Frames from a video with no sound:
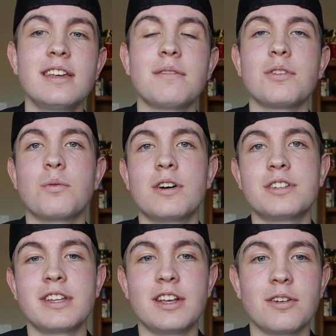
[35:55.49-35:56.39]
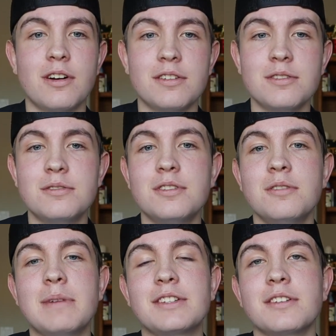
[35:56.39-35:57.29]
If you're watching here on YouTube,
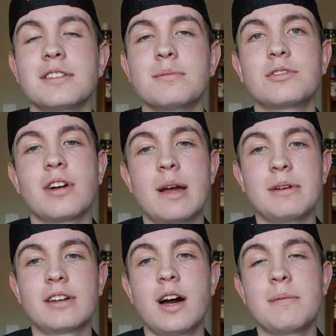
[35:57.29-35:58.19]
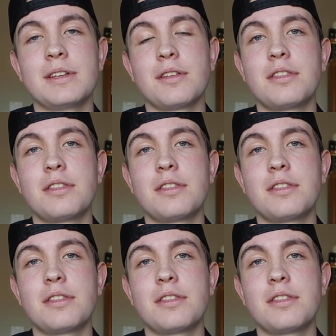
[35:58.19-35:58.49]
make sure to subscribe and comment your